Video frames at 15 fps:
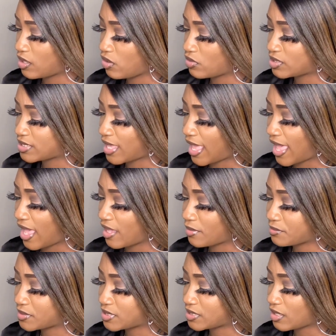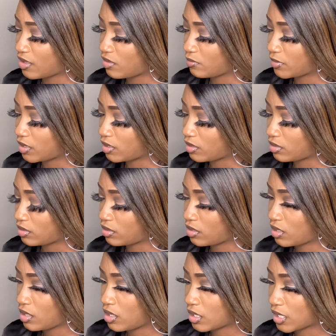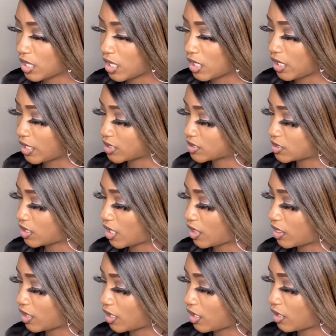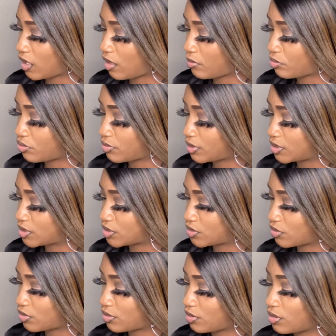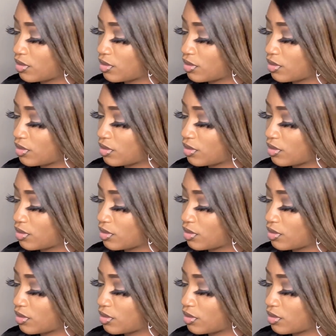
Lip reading: the Adam Salmon collection, I think. I'm pretty sure.